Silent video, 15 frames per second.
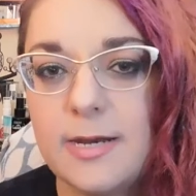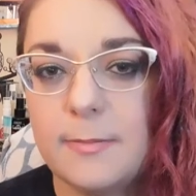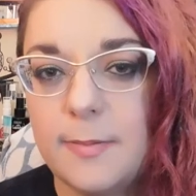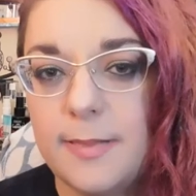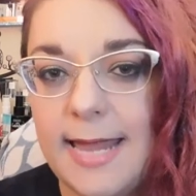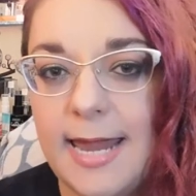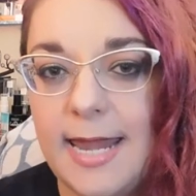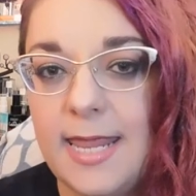bit of
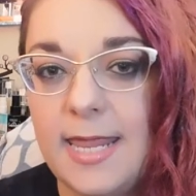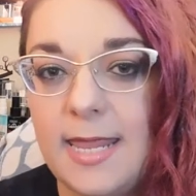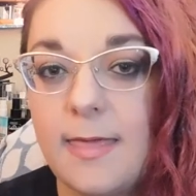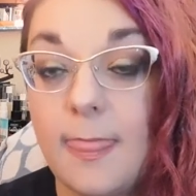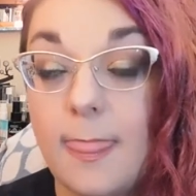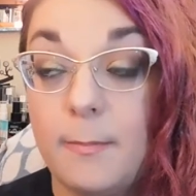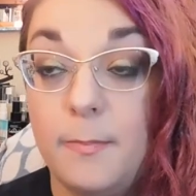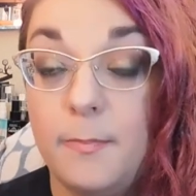
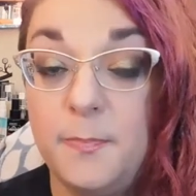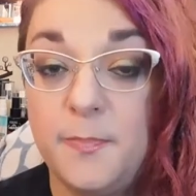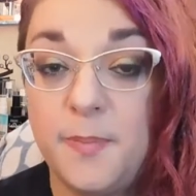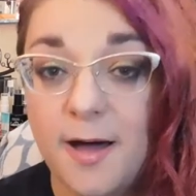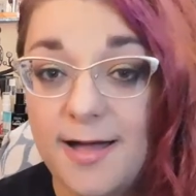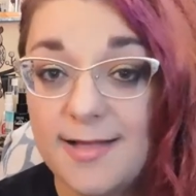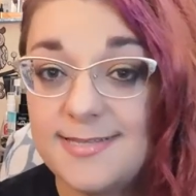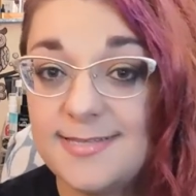planning,
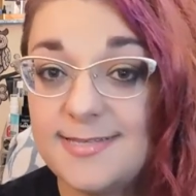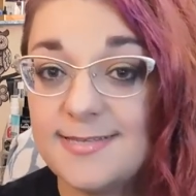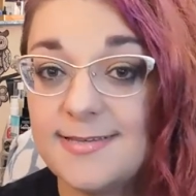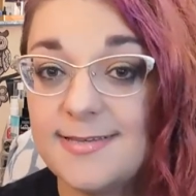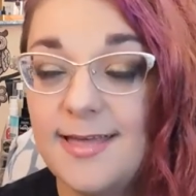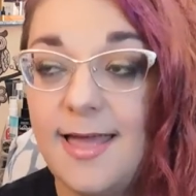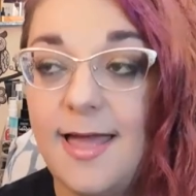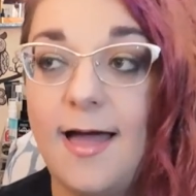but
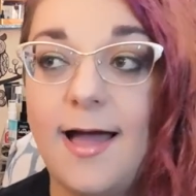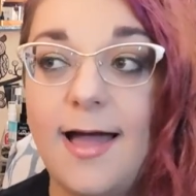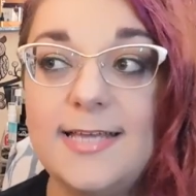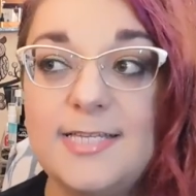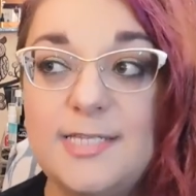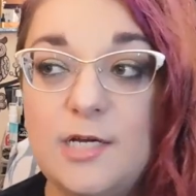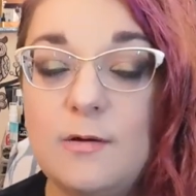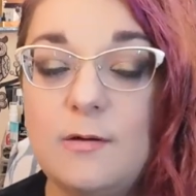
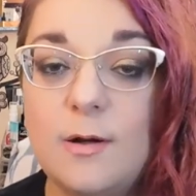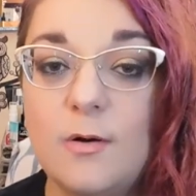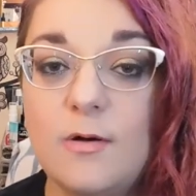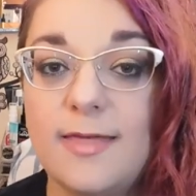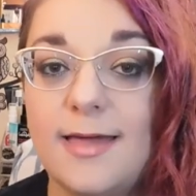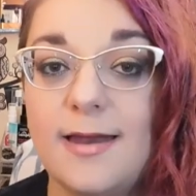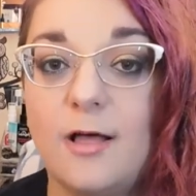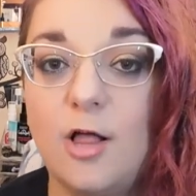I do know
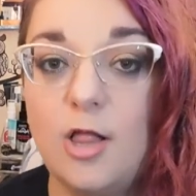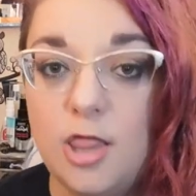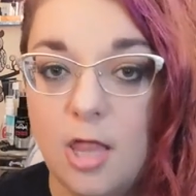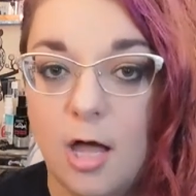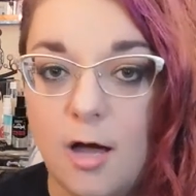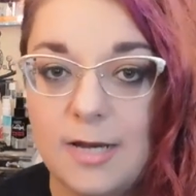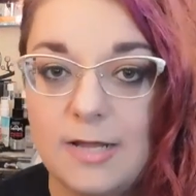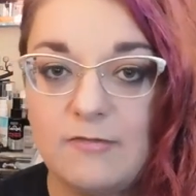that a
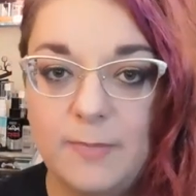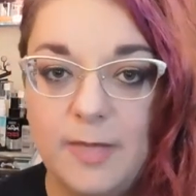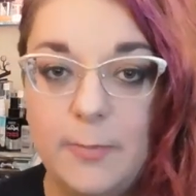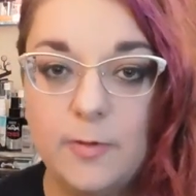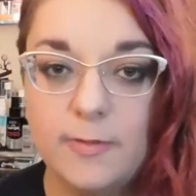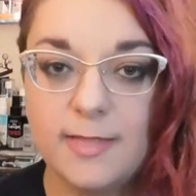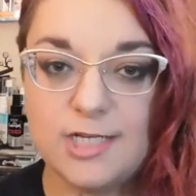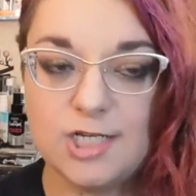lot of
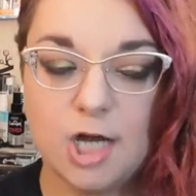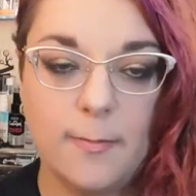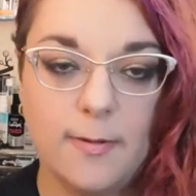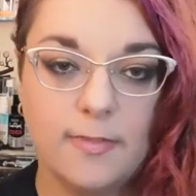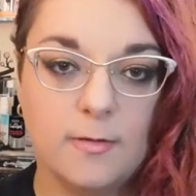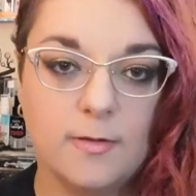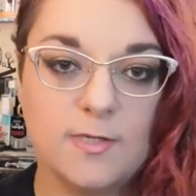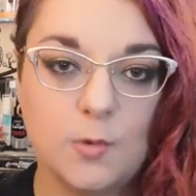people that shop
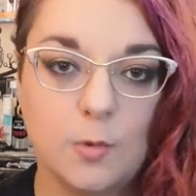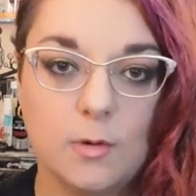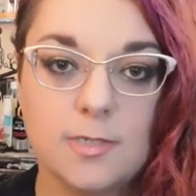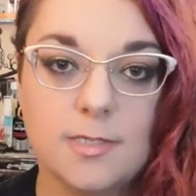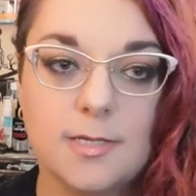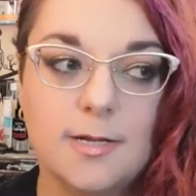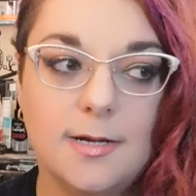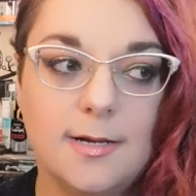at those
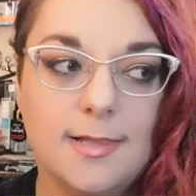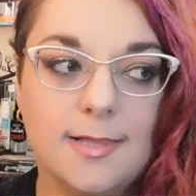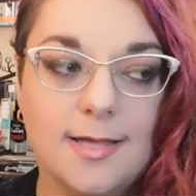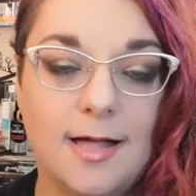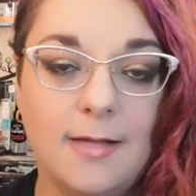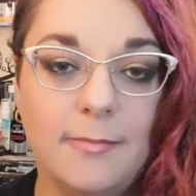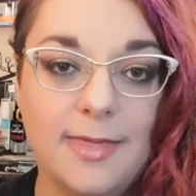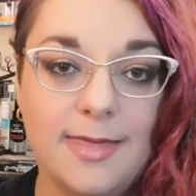stores
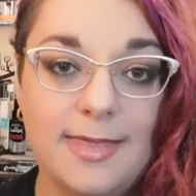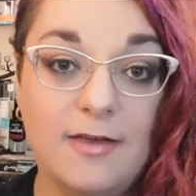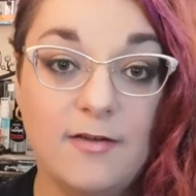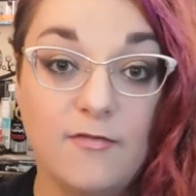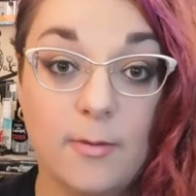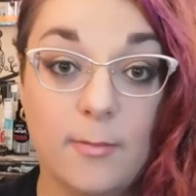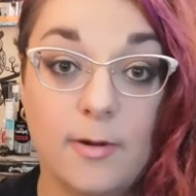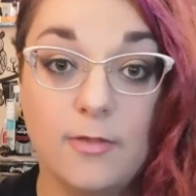come in
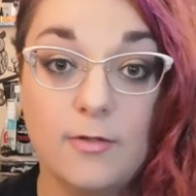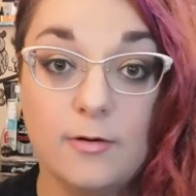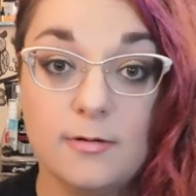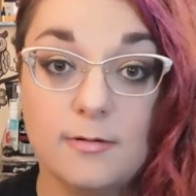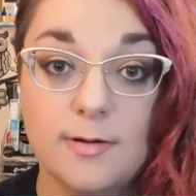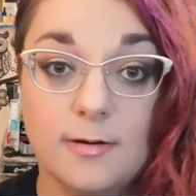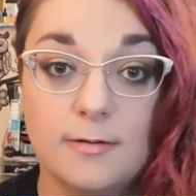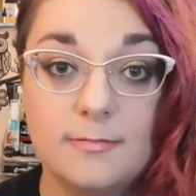from
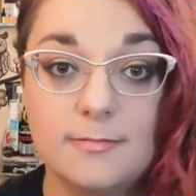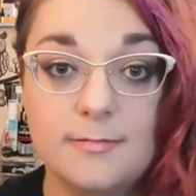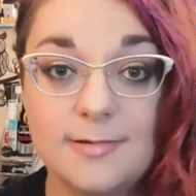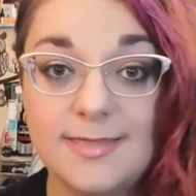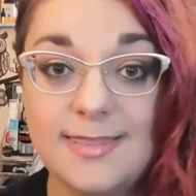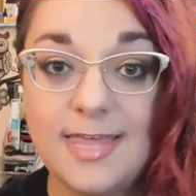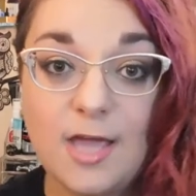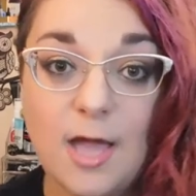other, you know,
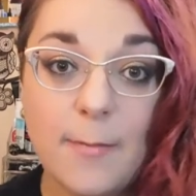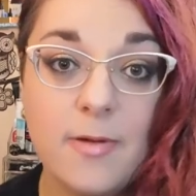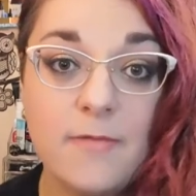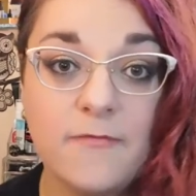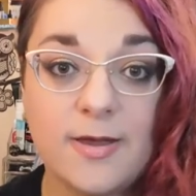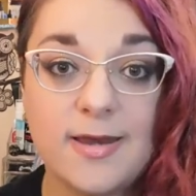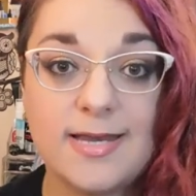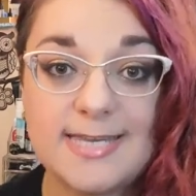they come
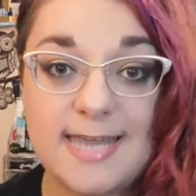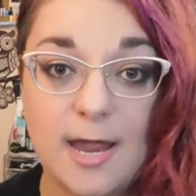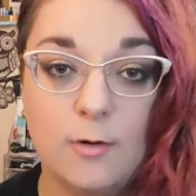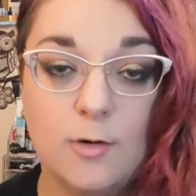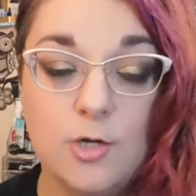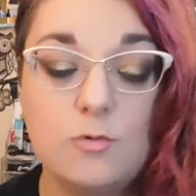in from out of town.